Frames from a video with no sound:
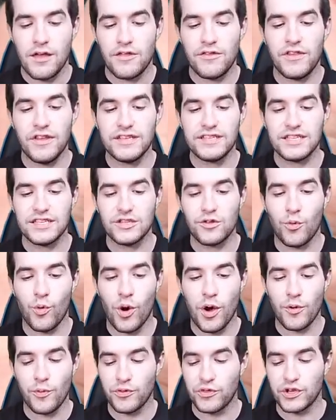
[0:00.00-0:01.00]
This is the
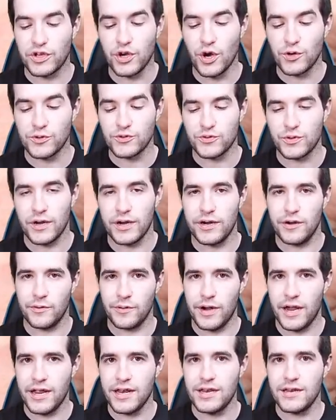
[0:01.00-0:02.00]
one with the Ghost Rare in it,
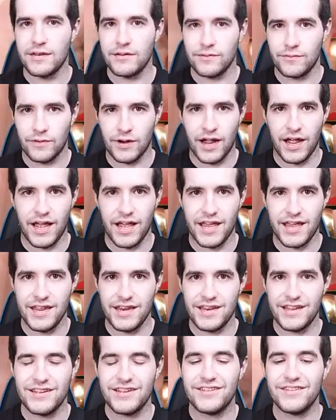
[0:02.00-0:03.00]
right?
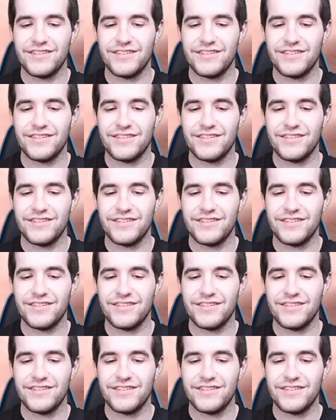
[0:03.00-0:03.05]
Right?